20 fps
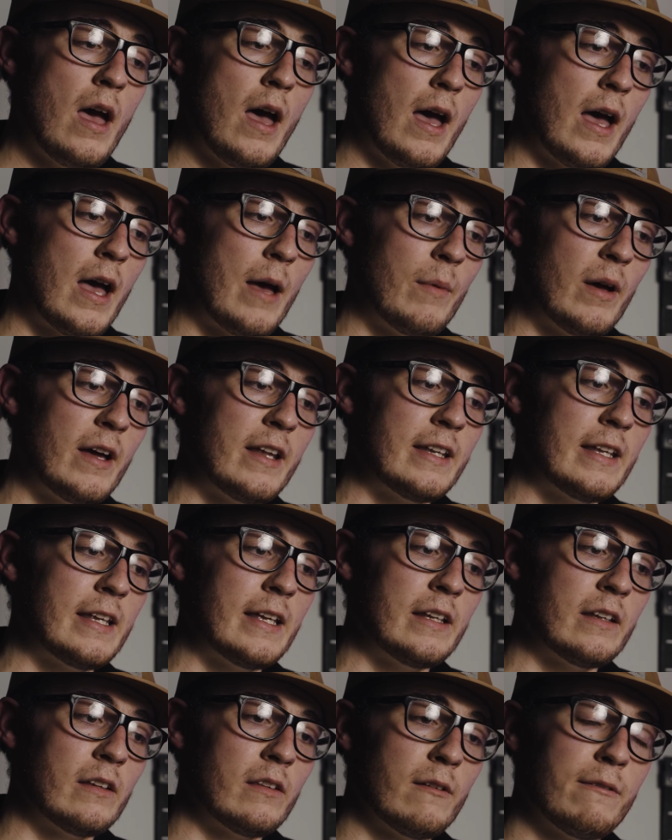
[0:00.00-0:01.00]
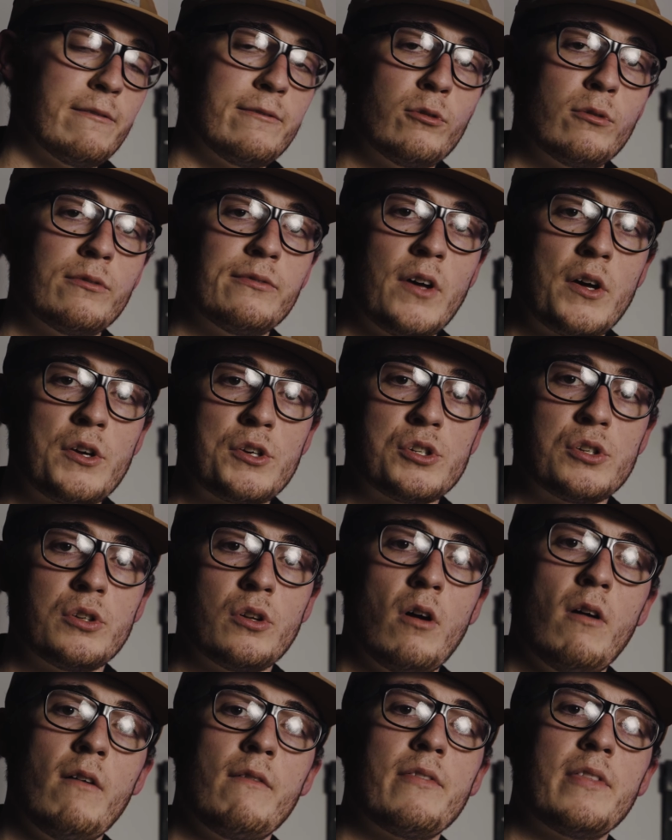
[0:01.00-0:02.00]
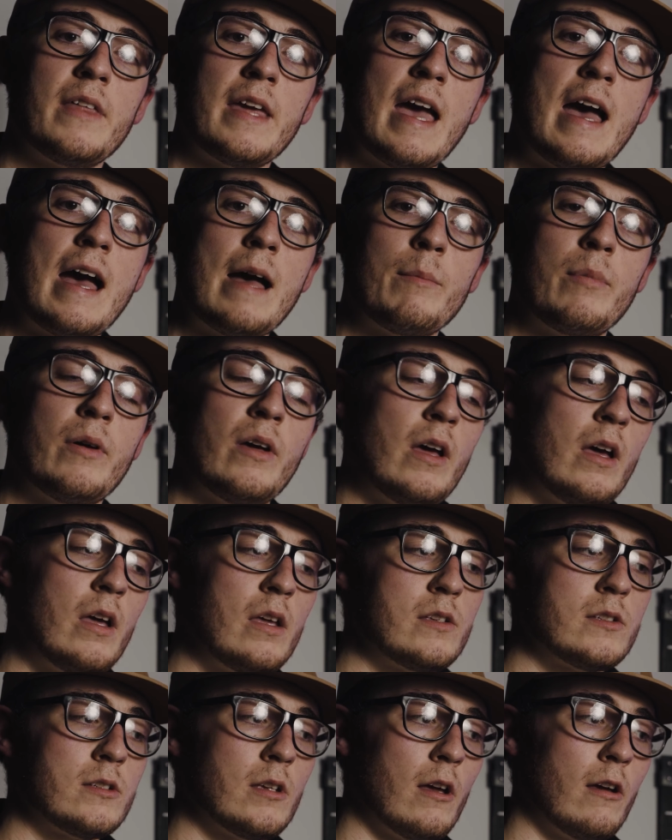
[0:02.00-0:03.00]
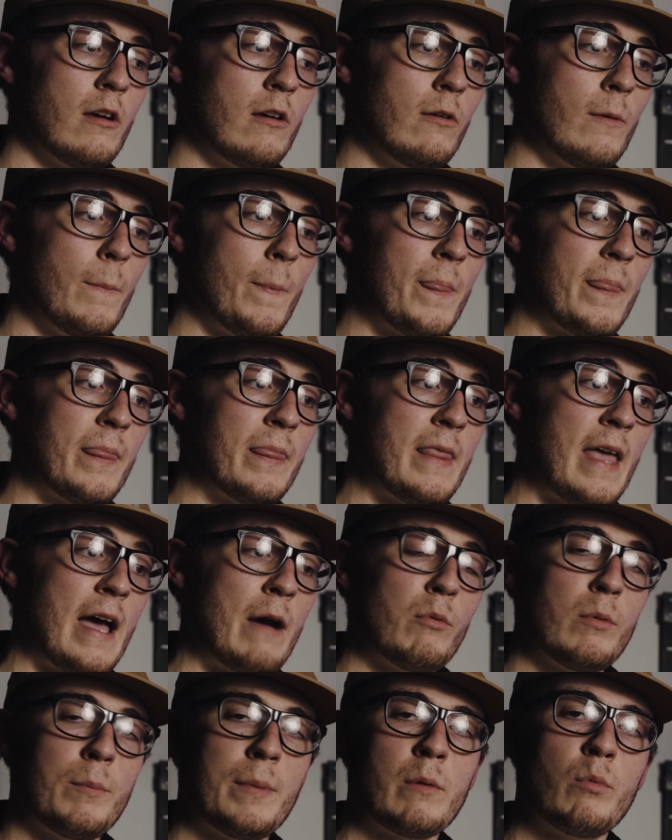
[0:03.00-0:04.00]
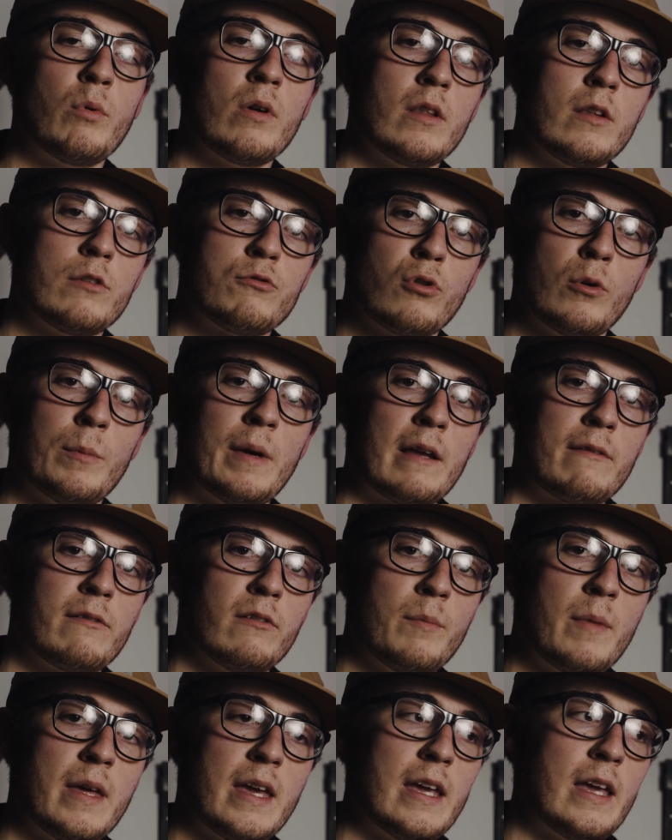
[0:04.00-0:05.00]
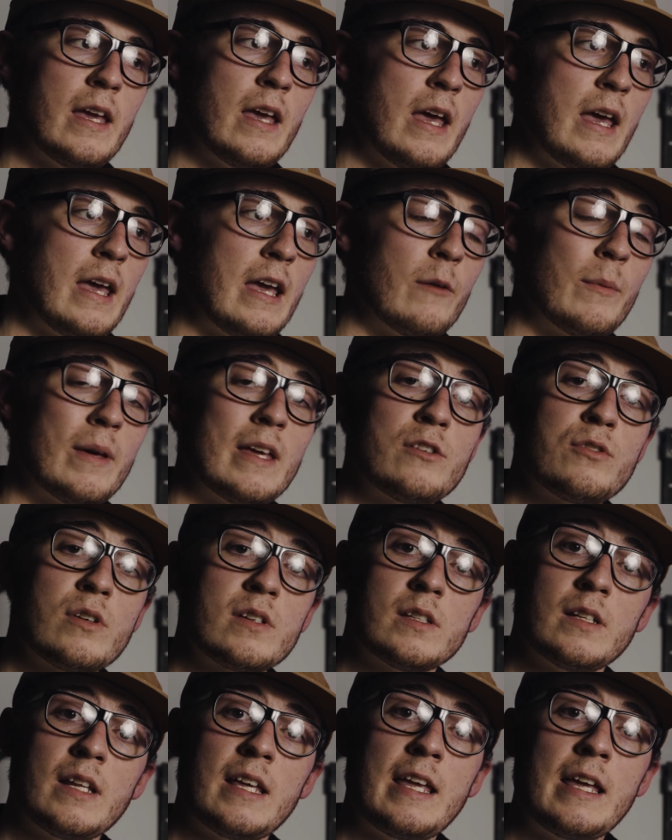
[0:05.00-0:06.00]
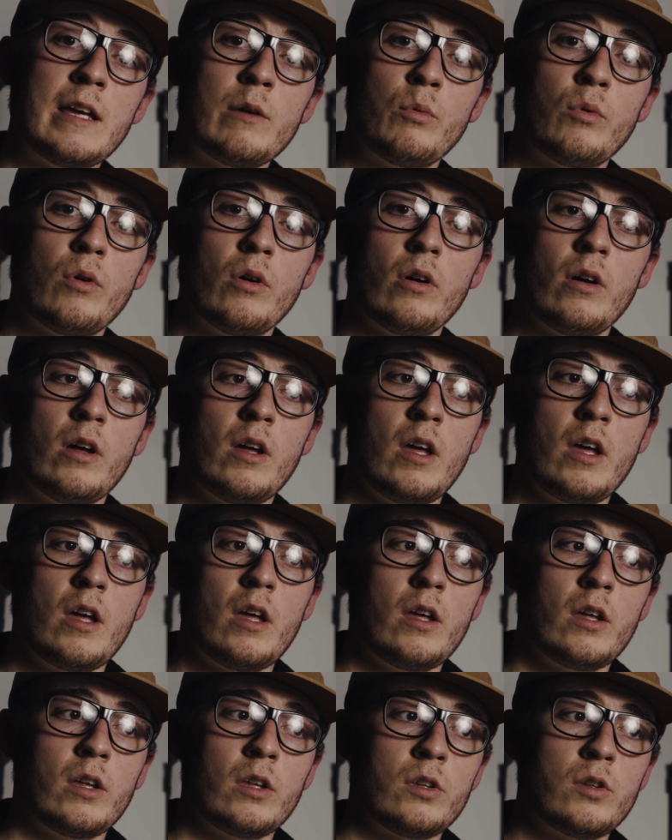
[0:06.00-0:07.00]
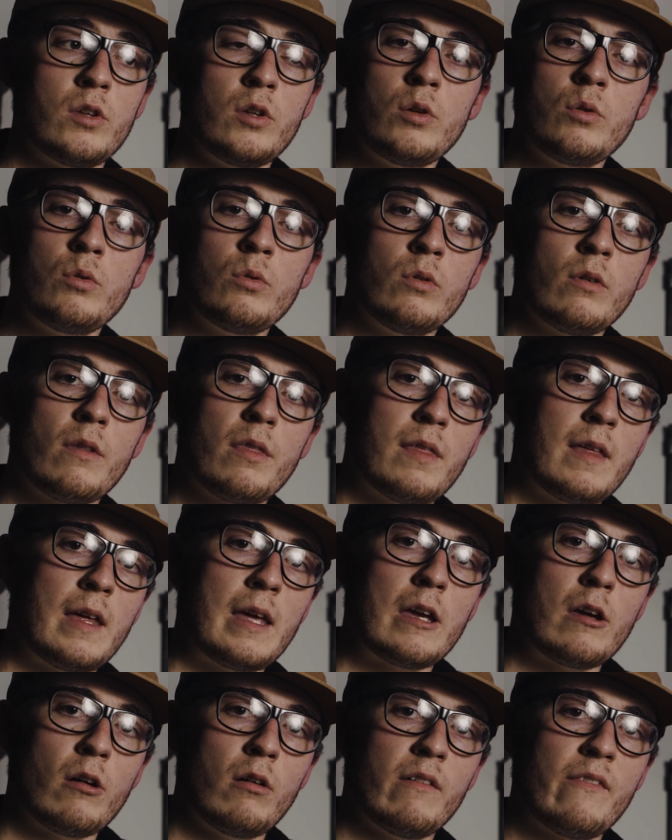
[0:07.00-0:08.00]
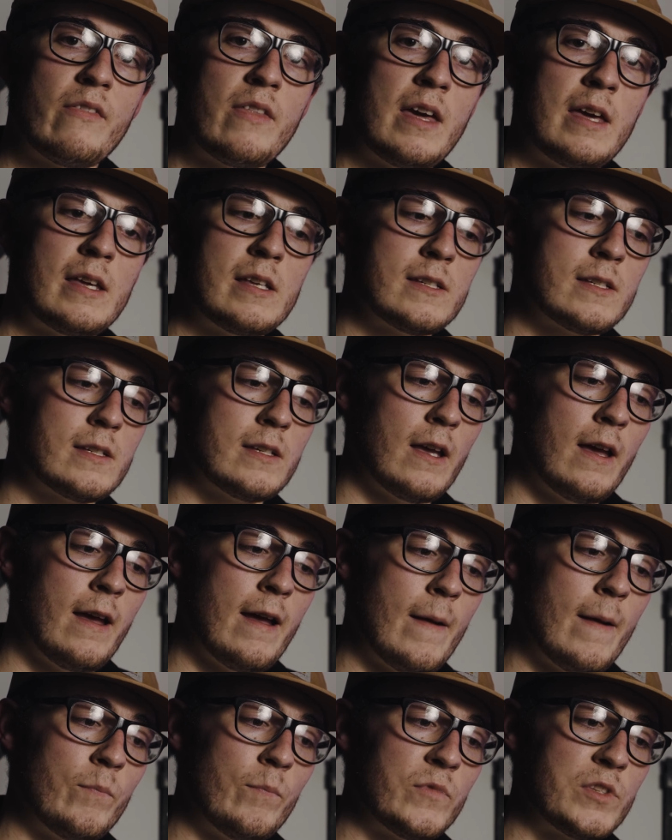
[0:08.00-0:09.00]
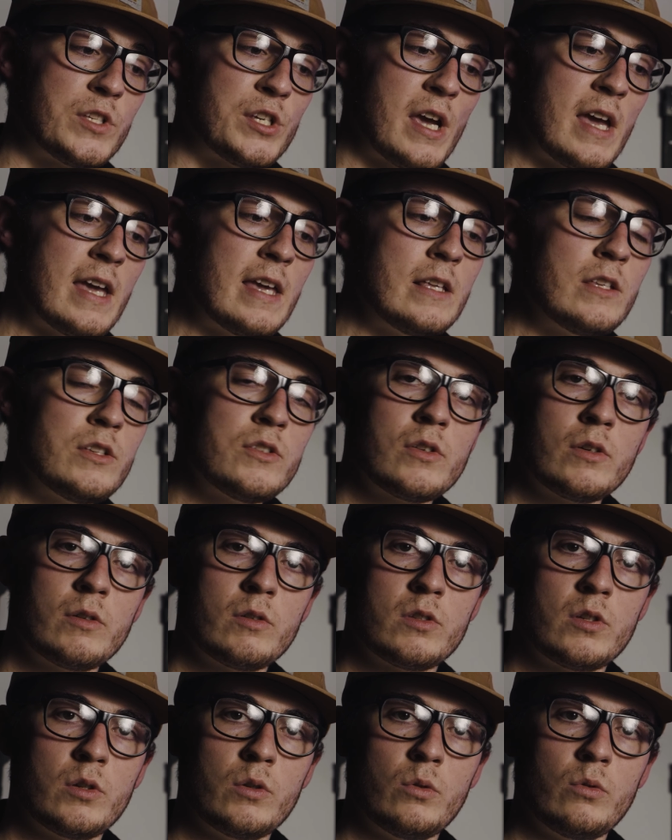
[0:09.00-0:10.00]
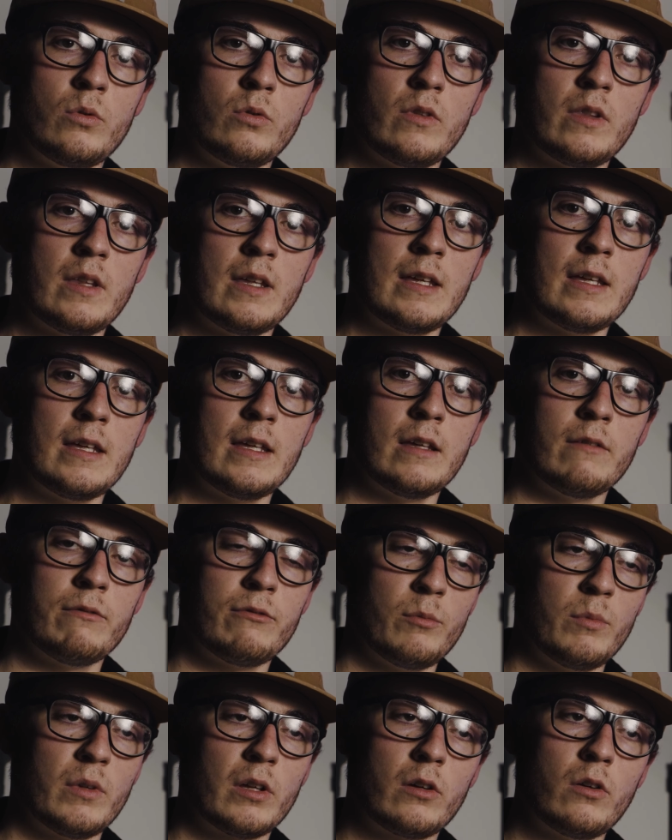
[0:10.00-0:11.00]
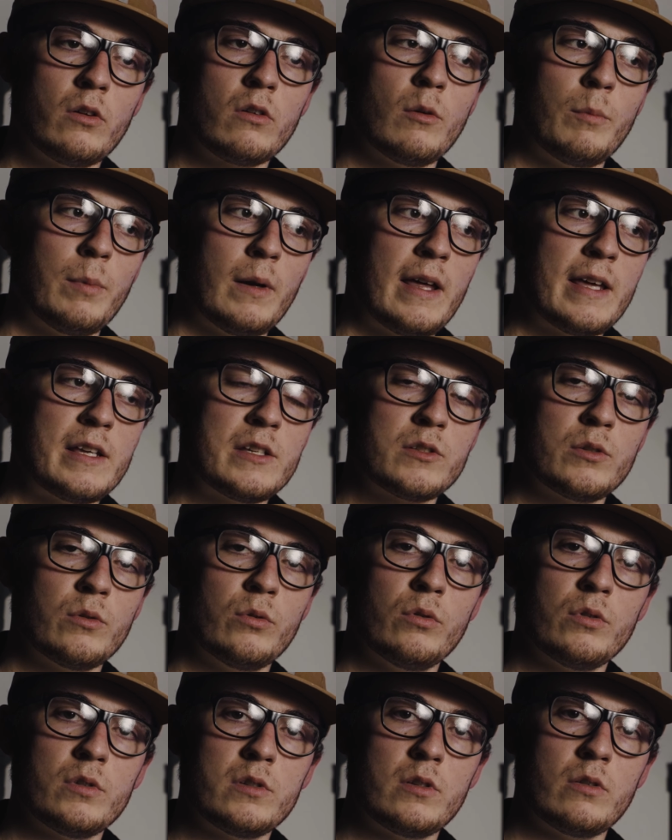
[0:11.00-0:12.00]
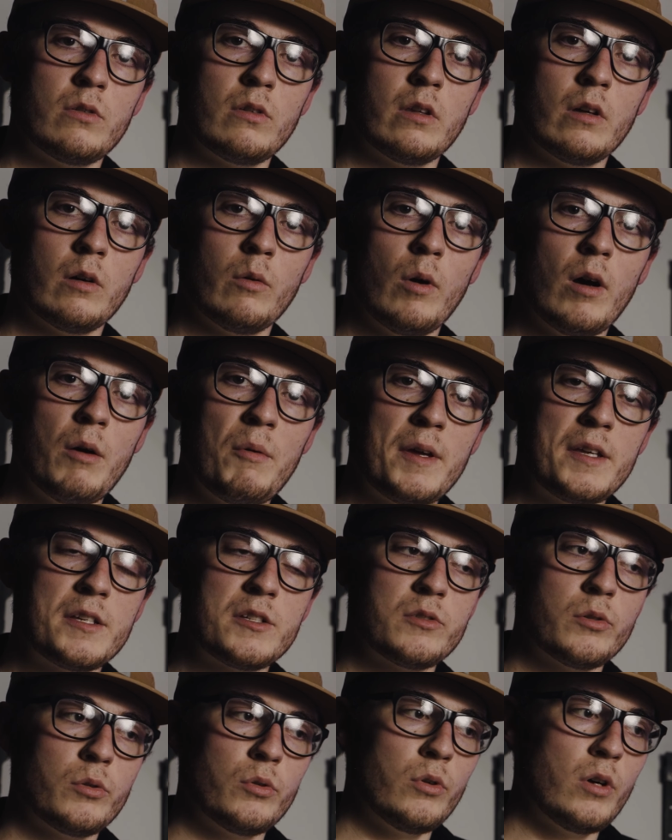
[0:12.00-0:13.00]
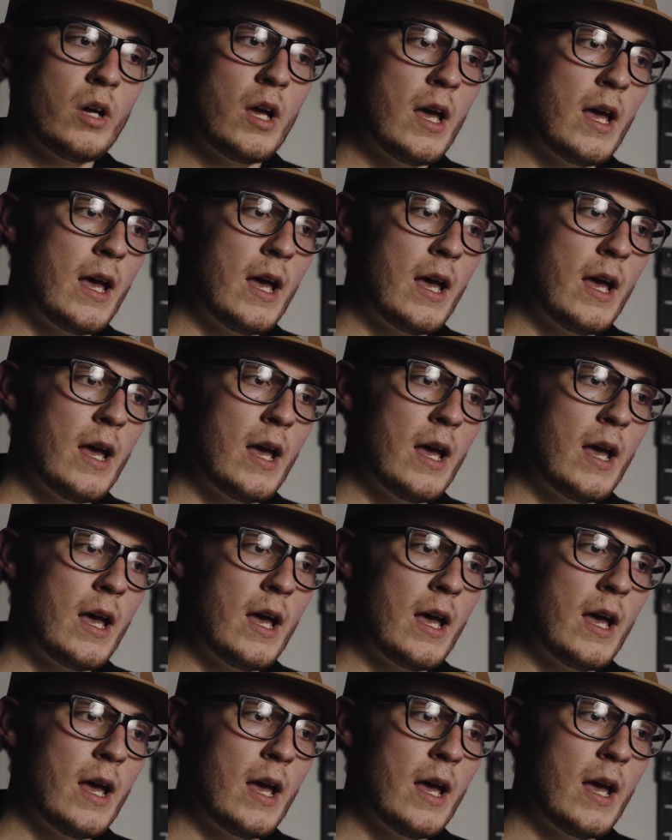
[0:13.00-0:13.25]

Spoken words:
I need the full function of the app, so that would be one of the drawbacks for me. It'd be interesting to hear what you think of this change from the Google Play Store to the Huawei Store.